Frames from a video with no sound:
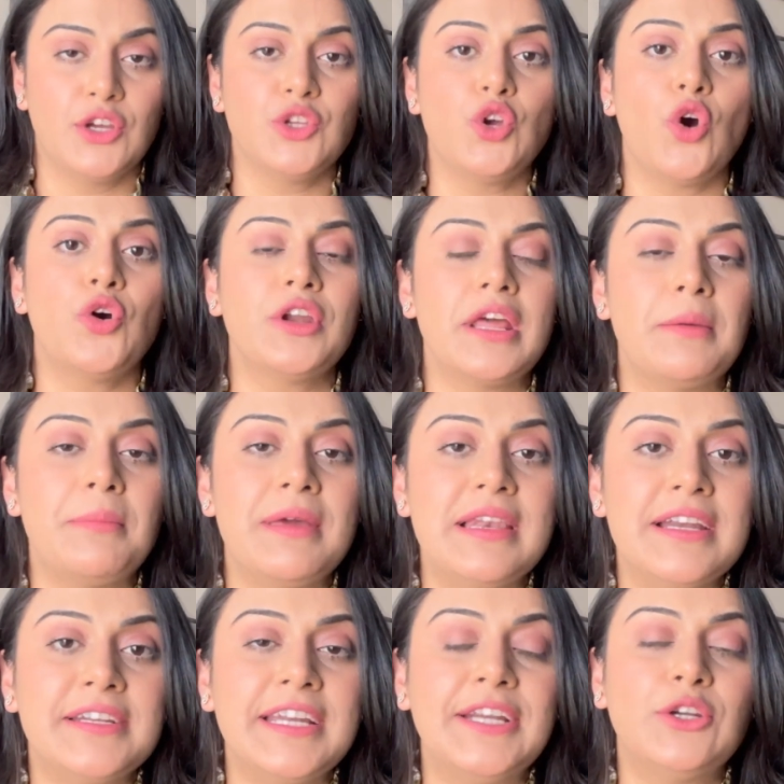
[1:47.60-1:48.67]
your
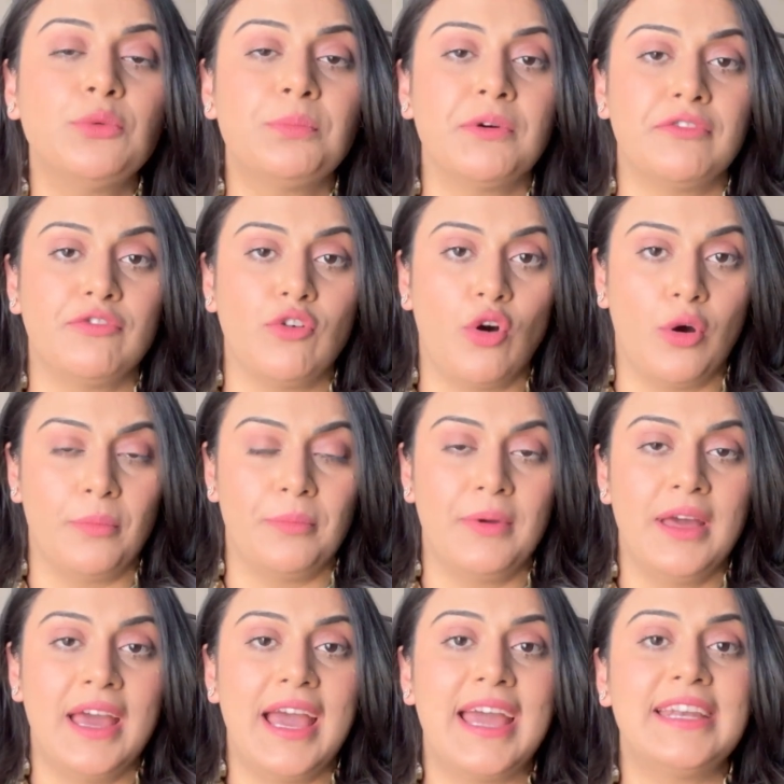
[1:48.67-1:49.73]
ability to perform
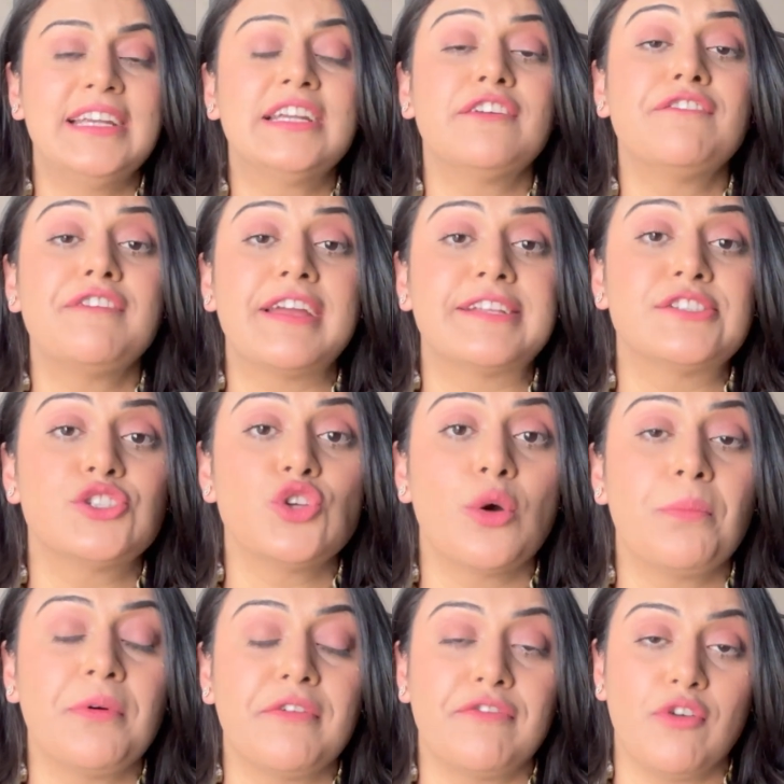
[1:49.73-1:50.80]
and it affects
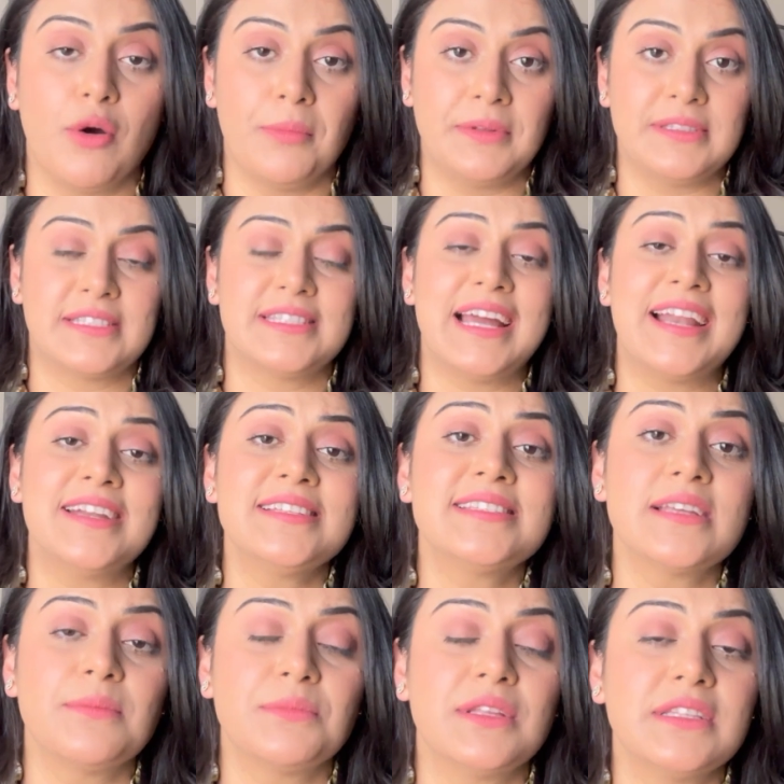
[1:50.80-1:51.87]
your performance. That is
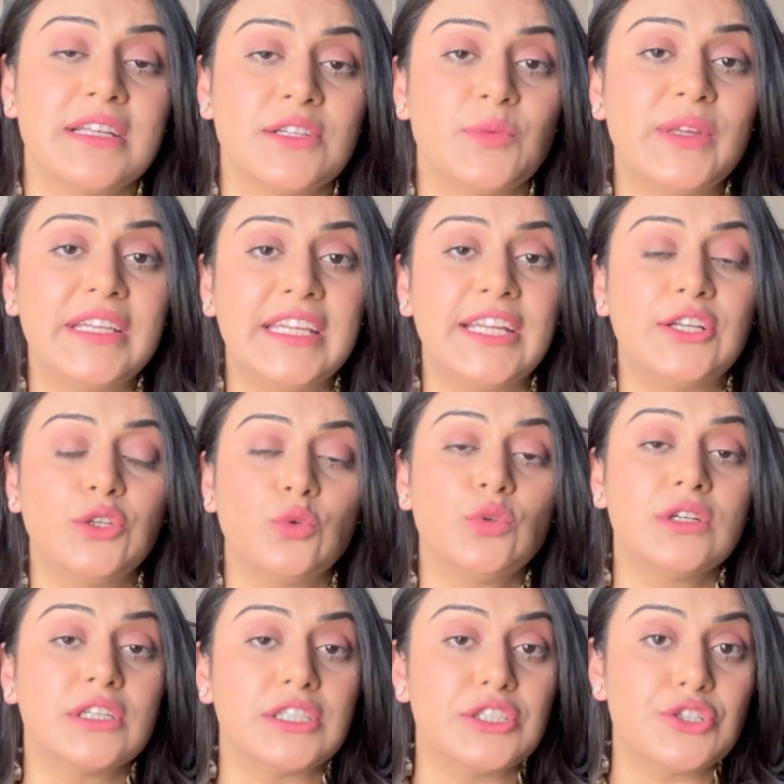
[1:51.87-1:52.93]
something that we need to
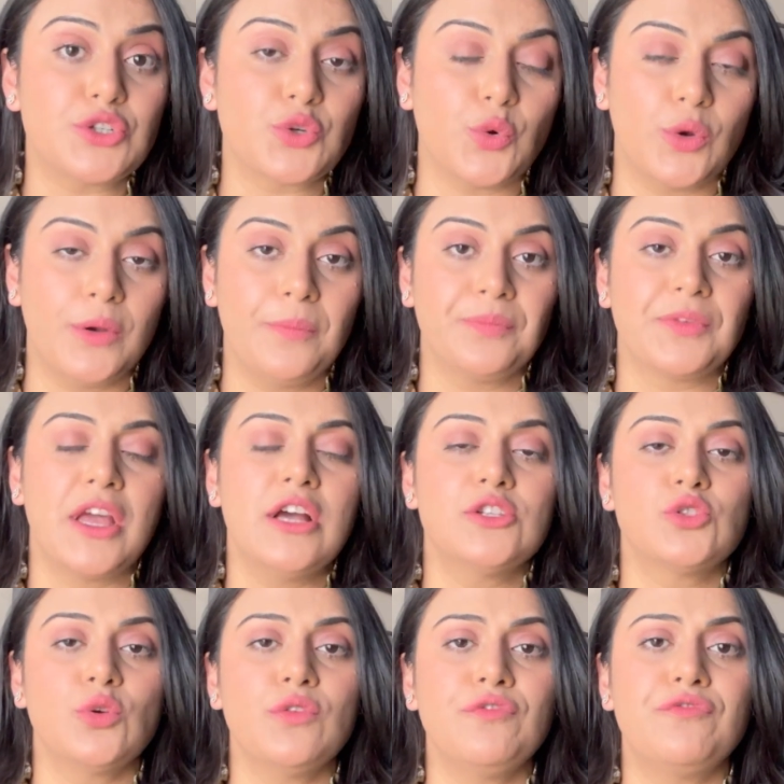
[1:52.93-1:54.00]
control.
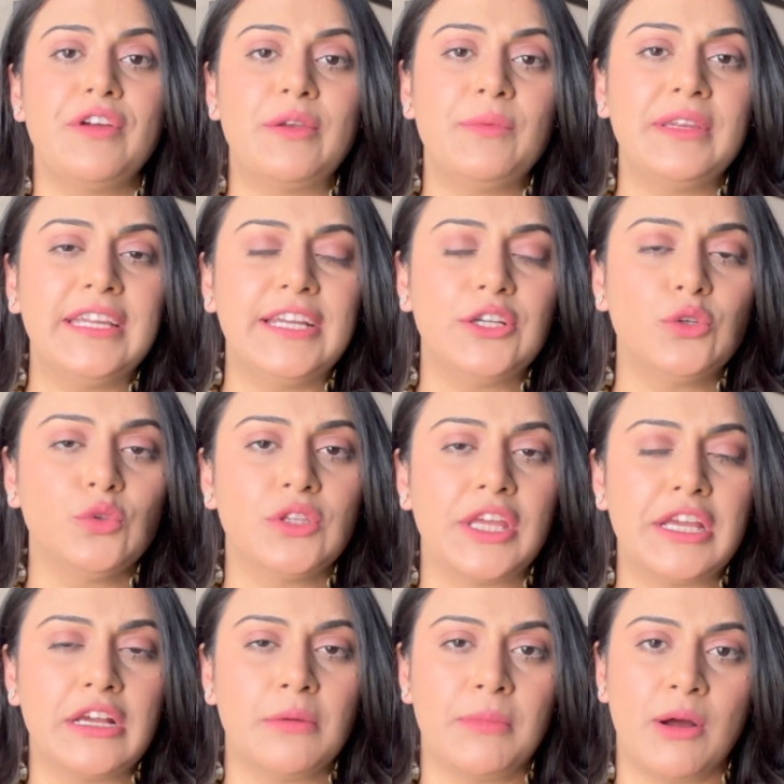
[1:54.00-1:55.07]
So when we need to
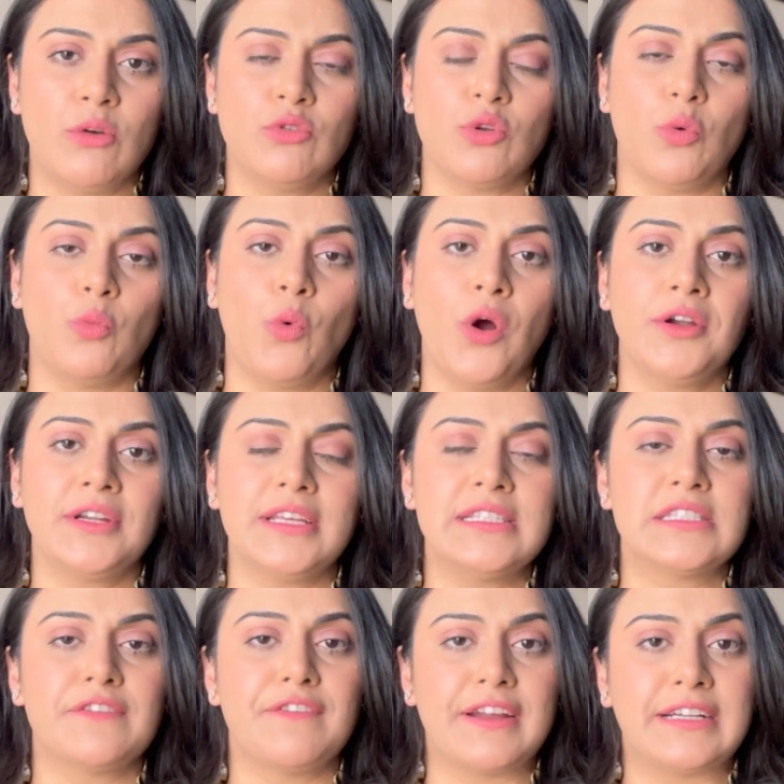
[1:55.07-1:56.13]
think about what
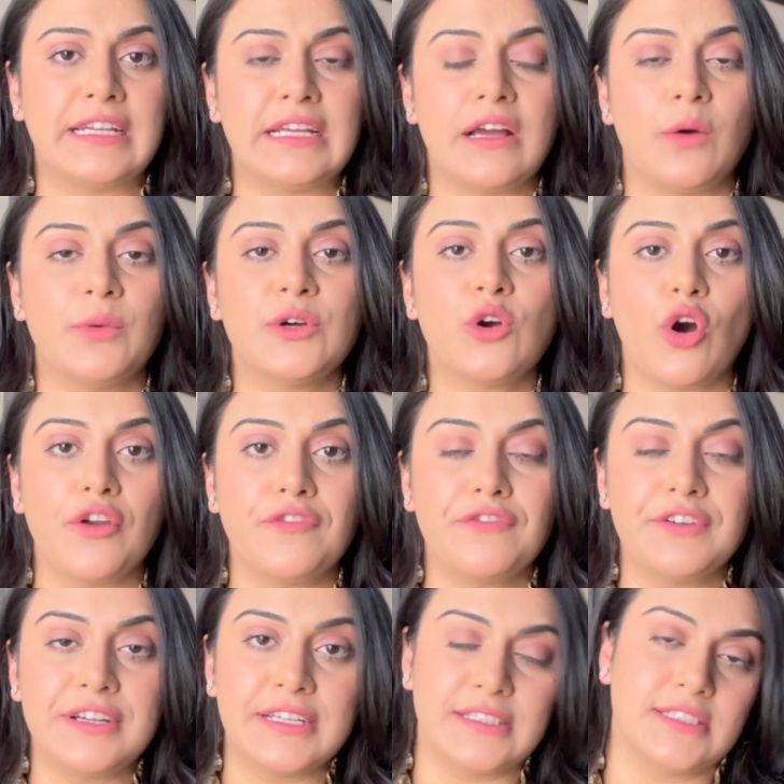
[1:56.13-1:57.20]
is affecting our
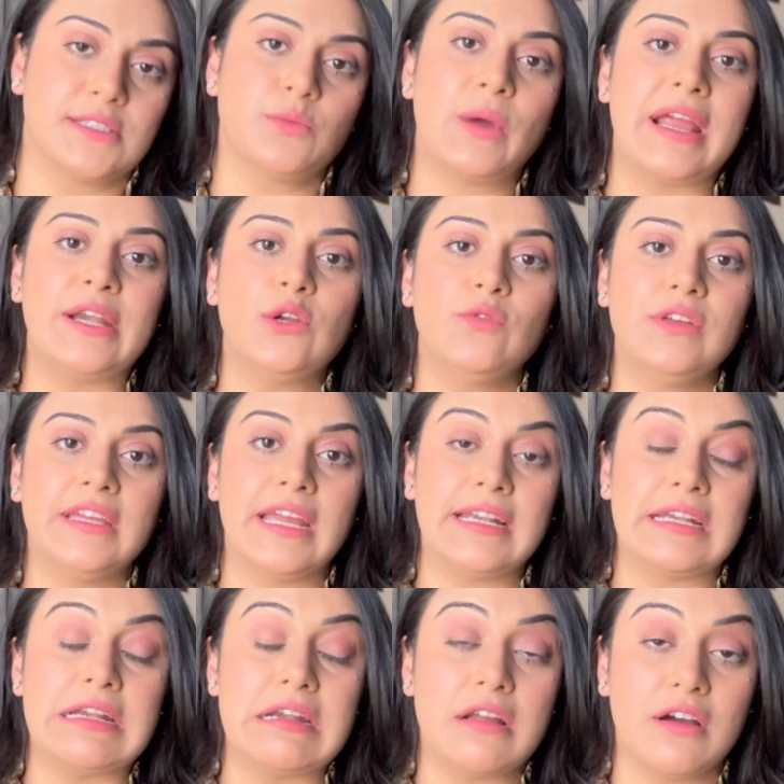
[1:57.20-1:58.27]
confidence, why do we
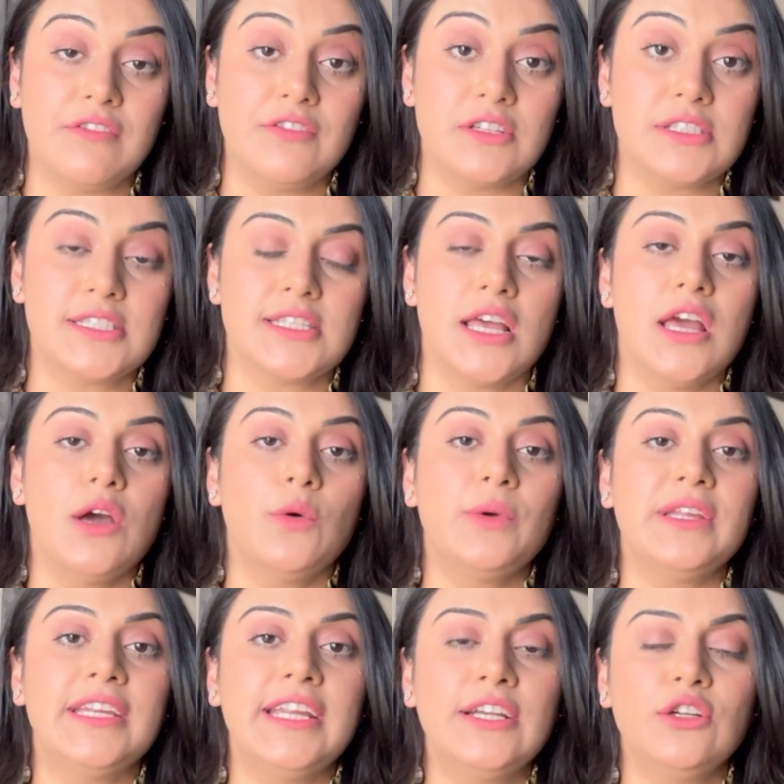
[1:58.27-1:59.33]
get nervous,
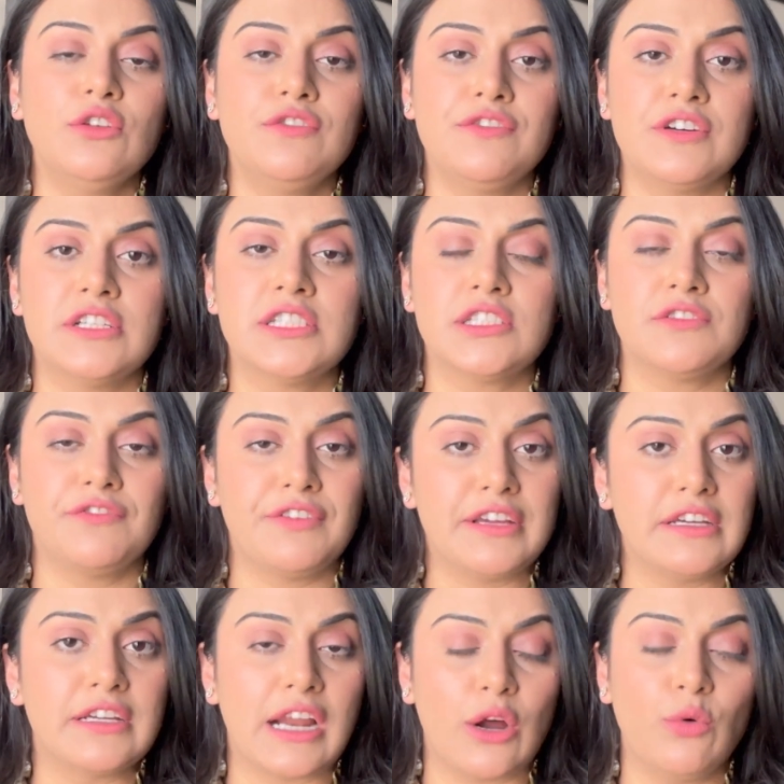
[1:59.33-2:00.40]
we need to first
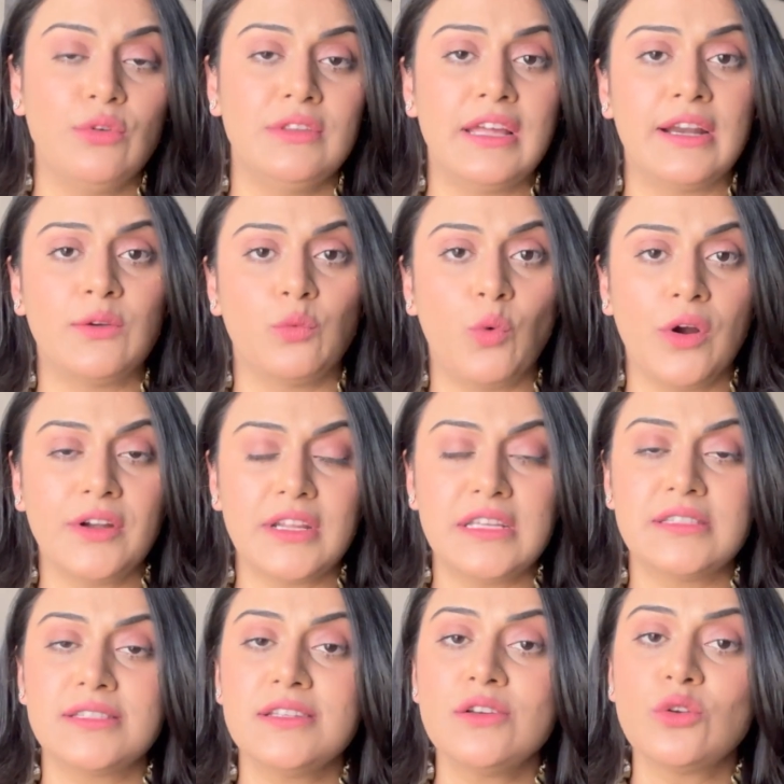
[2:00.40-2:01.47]
figure out that what
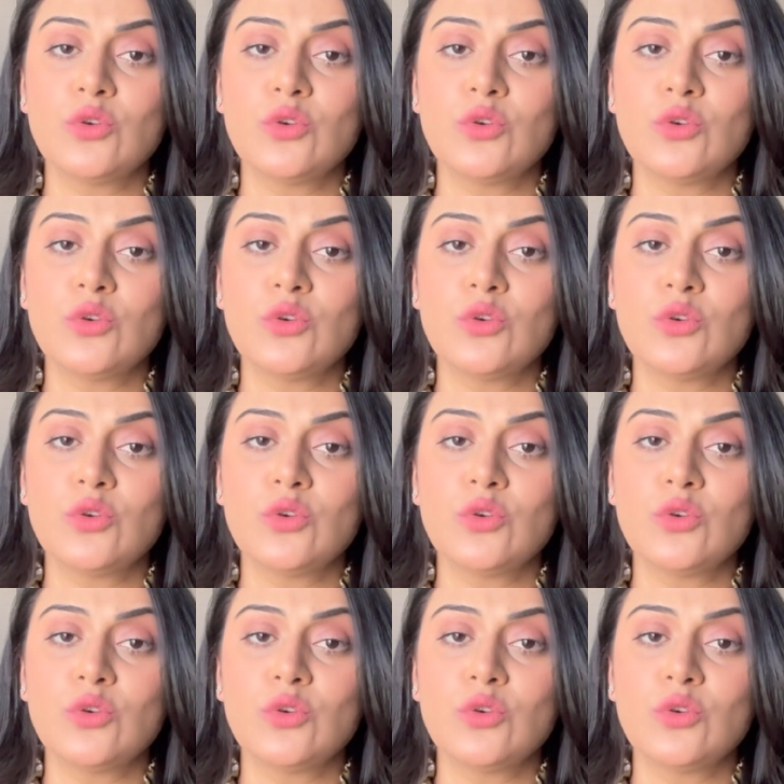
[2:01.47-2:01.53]
is the